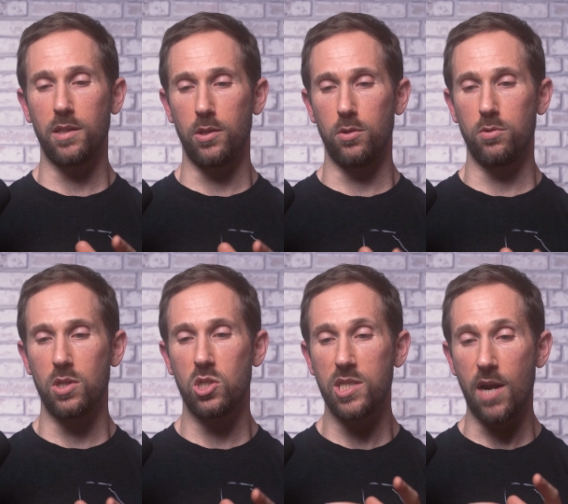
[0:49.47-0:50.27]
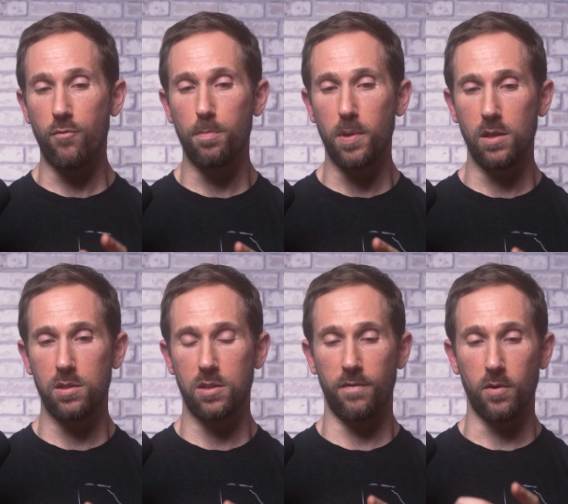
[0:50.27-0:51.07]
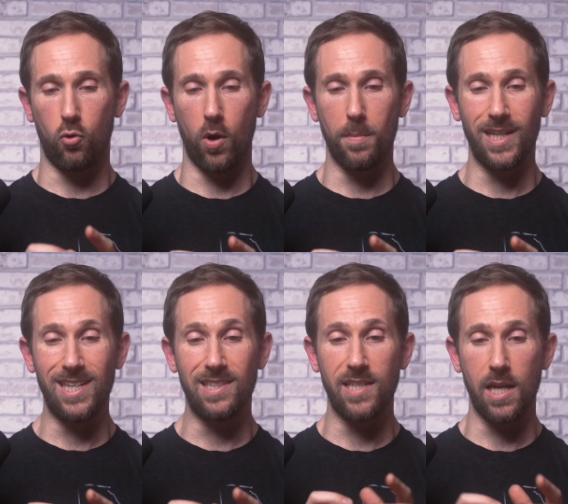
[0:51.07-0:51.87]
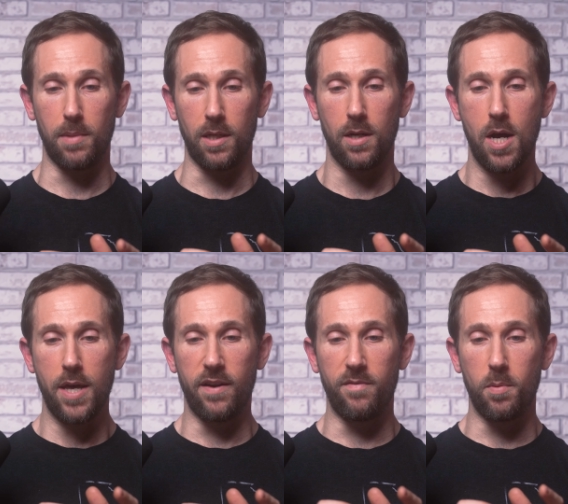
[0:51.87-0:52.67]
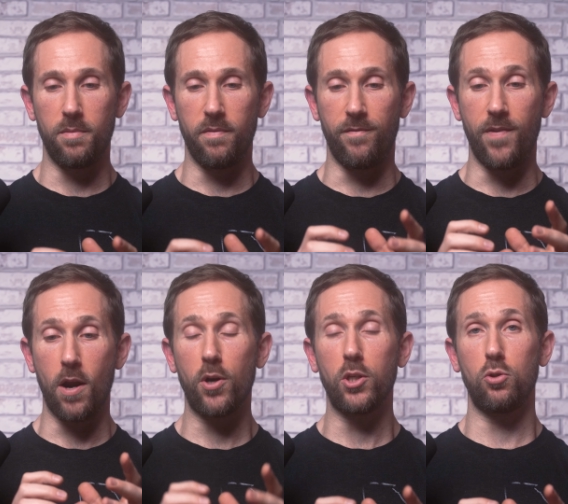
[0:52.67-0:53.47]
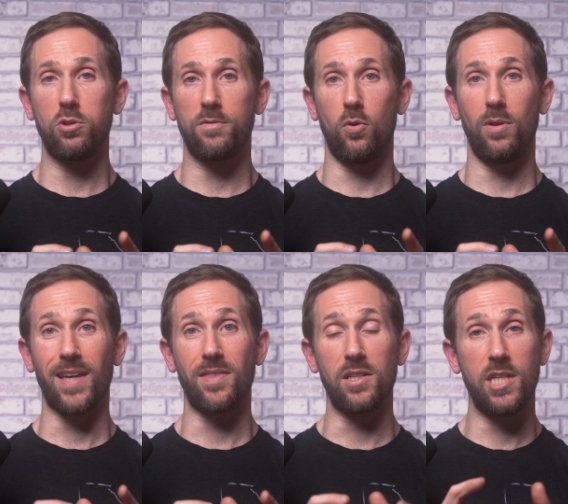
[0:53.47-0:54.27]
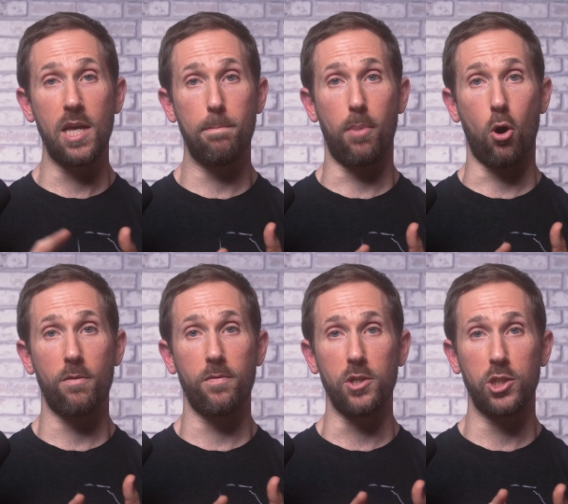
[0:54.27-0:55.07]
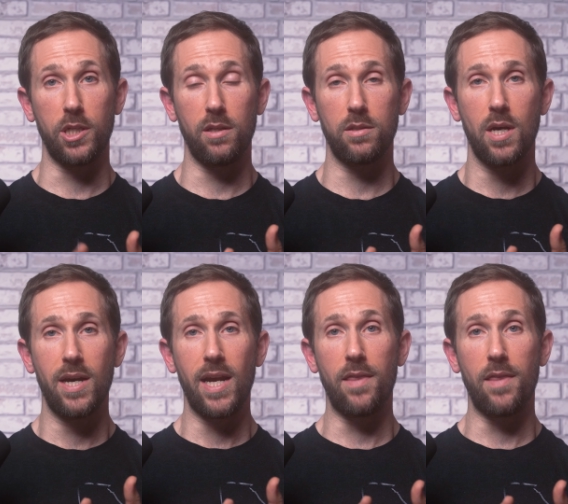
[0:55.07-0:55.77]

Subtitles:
use several pieces of equipment he sent me that have been very useful, like the tib bar for the shins and